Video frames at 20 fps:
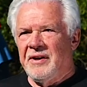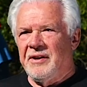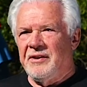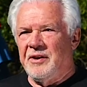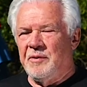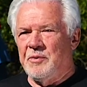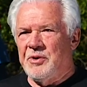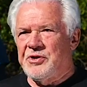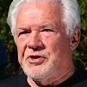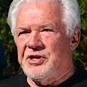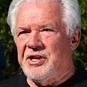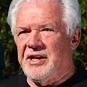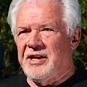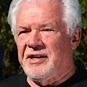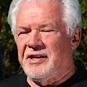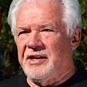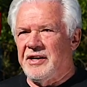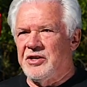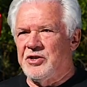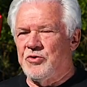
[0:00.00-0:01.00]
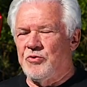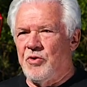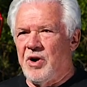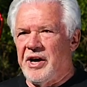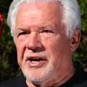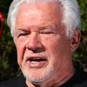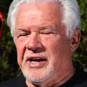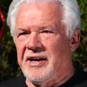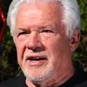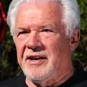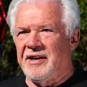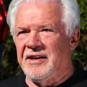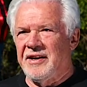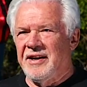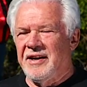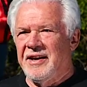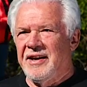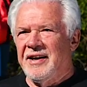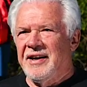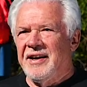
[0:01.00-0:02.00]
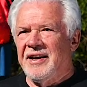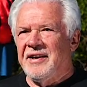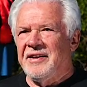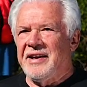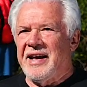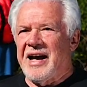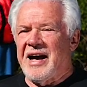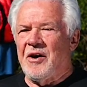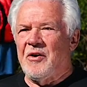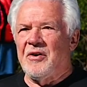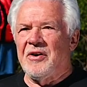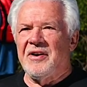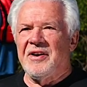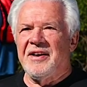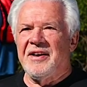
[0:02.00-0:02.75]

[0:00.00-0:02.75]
the machine is running. Now,